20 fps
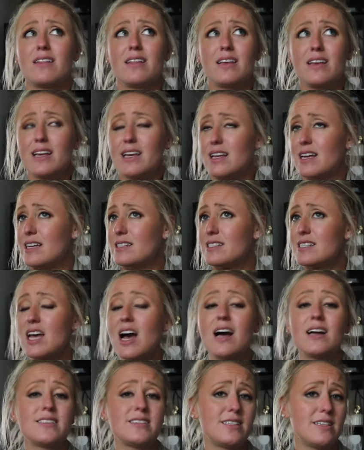it's
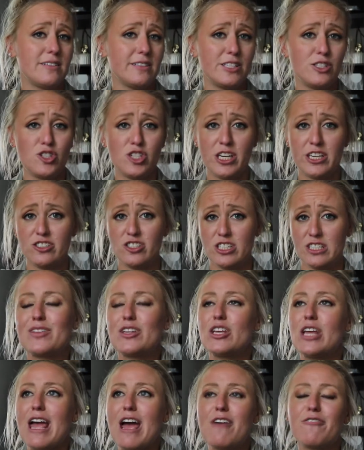constantly
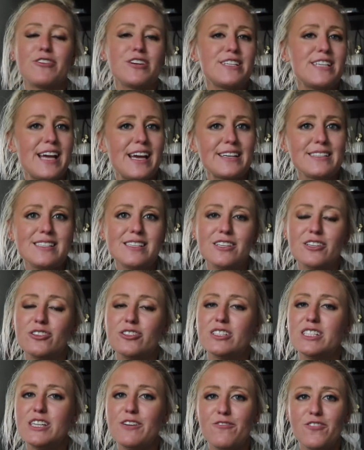changing. Every day is a
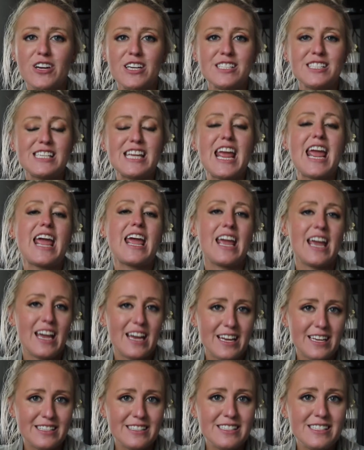little different.
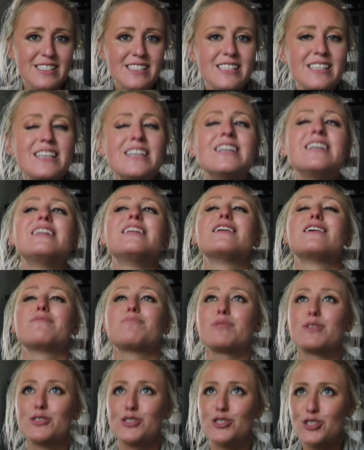And
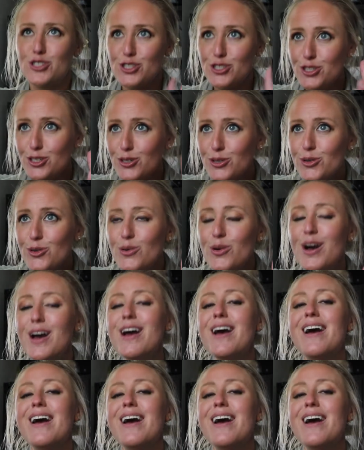number 2,